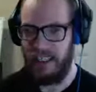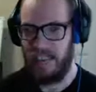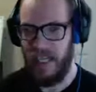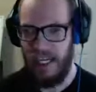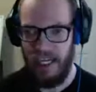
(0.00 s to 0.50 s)

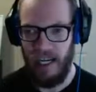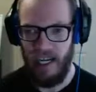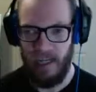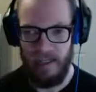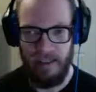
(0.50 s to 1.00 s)
hey,
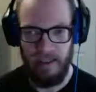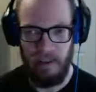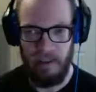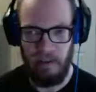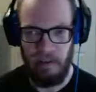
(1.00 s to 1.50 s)

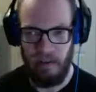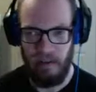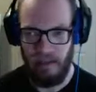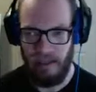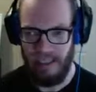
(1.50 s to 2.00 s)

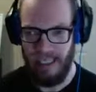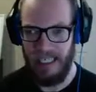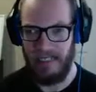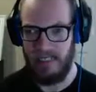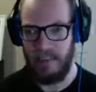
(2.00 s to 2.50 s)
you
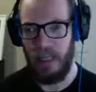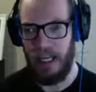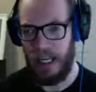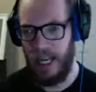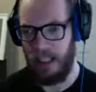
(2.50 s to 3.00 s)
need some
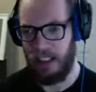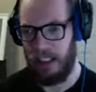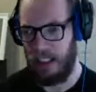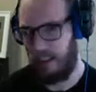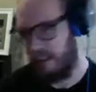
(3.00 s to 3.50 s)

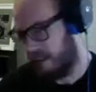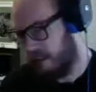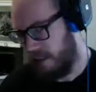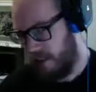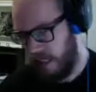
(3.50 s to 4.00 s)
connection
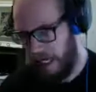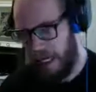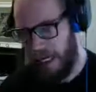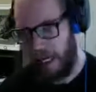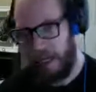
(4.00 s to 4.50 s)

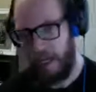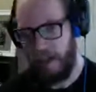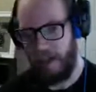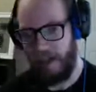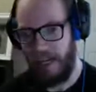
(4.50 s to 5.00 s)
in
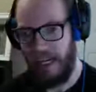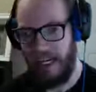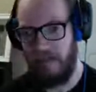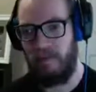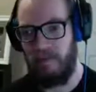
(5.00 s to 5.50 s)
your
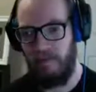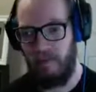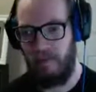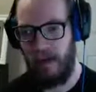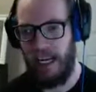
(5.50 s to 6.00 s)
life
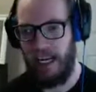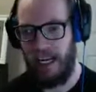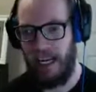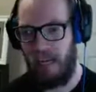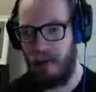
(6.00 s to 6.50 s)
right
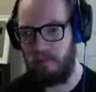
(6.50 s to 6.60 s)
now.